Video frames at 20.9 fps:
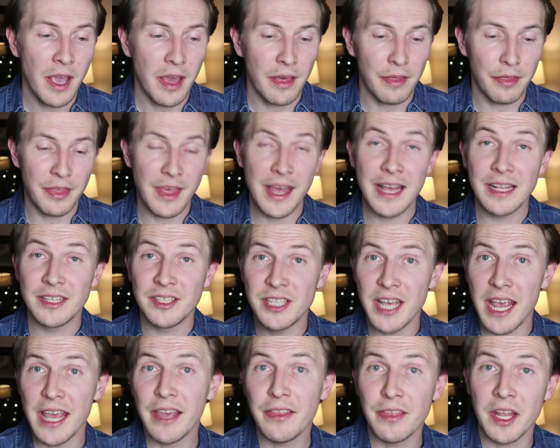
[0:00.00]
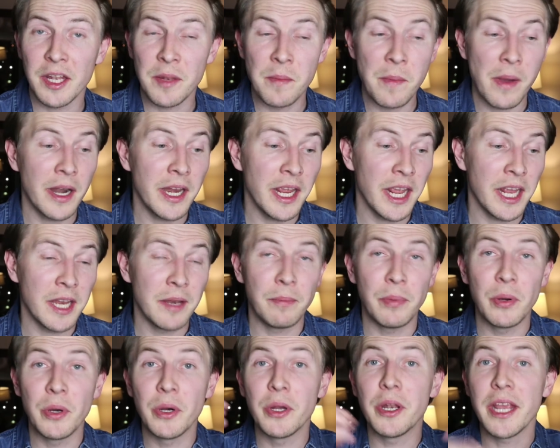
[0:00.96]
and then take that money and
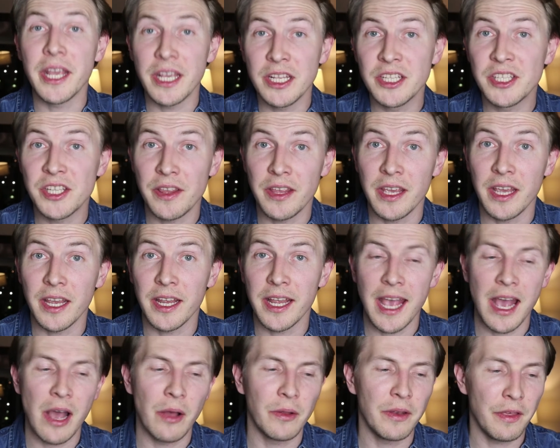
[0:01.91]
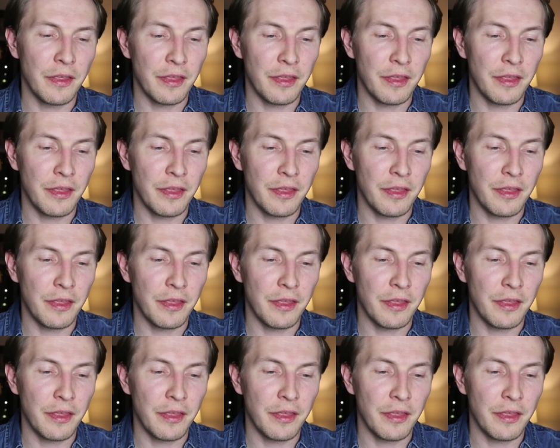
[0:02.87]
put into the account,